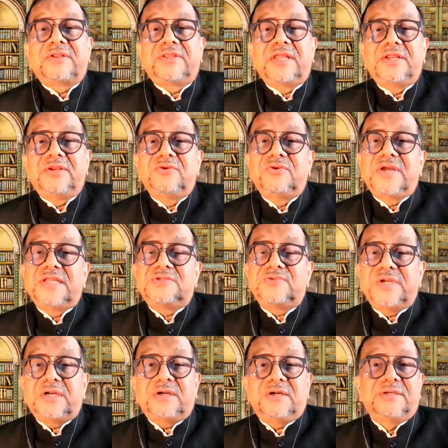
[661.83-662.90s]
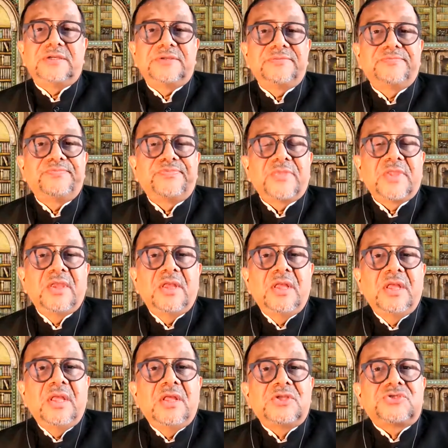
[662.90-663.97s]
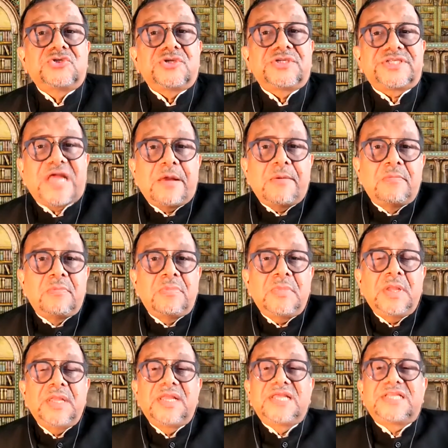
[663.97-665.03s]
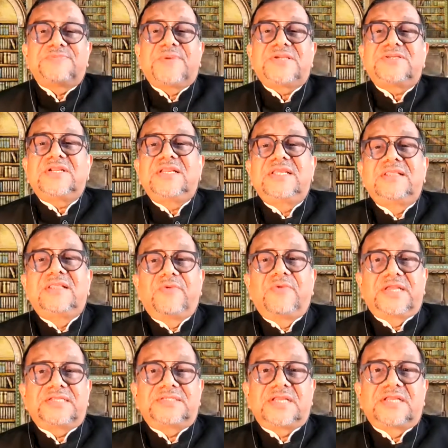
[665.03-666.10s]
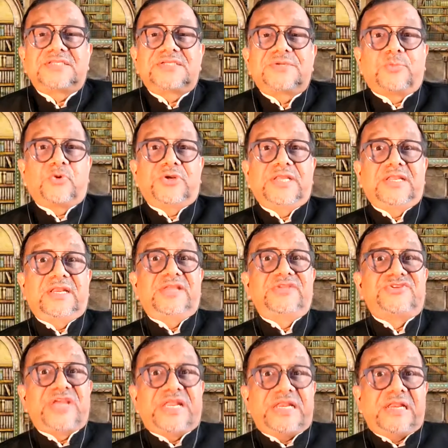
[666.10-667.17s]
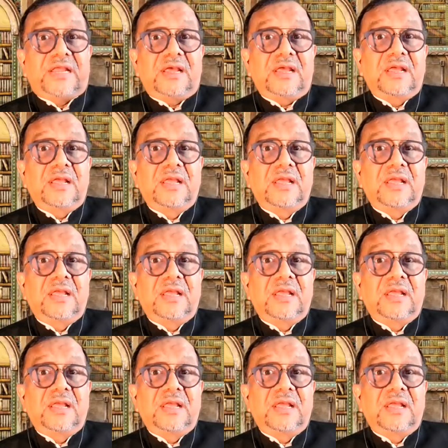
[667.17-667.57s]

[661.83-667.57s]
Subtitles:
they do, as we heard. So some, especially in the West, are supporting an agenda